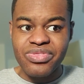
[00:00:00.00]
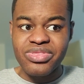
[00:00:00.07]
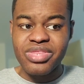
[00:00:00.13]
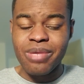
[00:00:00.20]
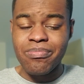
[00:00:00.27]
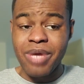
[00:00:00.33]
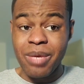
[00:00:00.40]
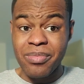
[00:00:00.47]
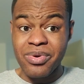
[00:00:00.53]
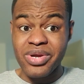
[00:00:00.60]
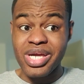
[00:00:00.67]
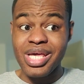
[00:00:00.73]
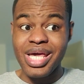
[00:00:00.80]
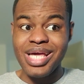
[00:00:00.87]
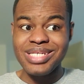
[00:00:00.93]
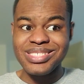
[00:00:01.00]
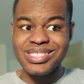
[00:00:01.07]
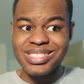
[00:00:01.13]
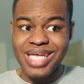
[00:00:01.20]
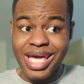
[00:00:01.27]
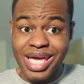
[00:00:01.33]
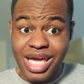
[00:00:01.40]
The memory is
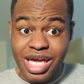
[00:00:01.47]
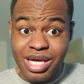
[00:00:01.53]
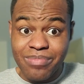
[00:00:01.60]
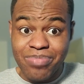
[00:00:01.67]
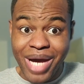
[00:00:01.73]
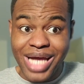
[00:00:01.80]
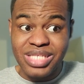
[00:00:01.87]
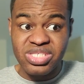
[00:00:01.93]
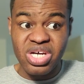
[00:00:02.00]
10 gigabytes